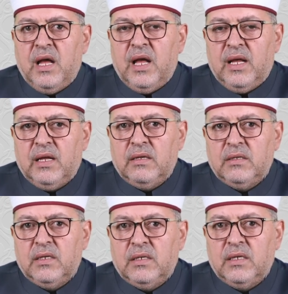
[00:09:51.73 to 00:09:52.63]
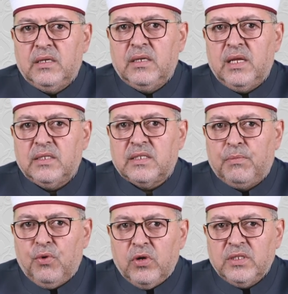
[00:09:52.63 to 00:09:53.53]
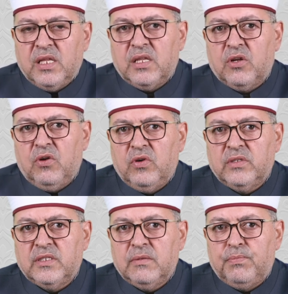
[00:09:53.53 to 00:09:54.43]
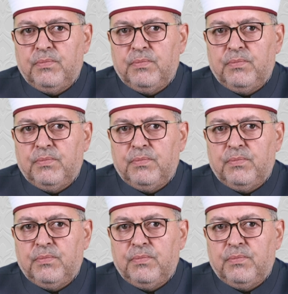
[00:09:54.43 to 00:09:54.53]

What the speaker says: a subordinate clause,